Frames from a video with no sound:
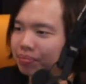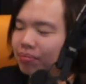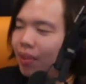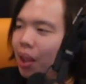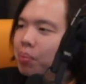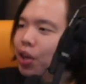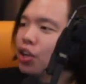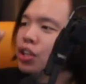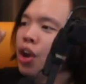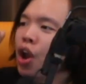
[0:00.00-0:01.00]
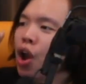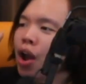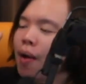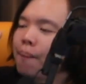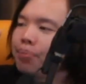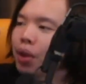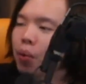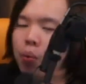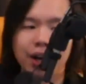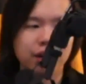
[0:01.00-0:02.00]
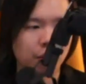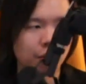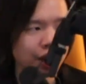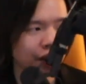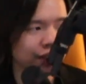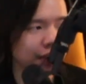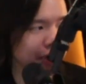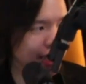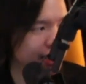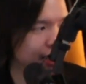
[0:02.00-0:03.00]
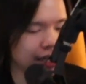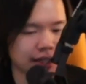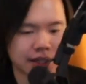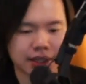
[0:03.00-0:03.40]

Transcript: because one of the biggest things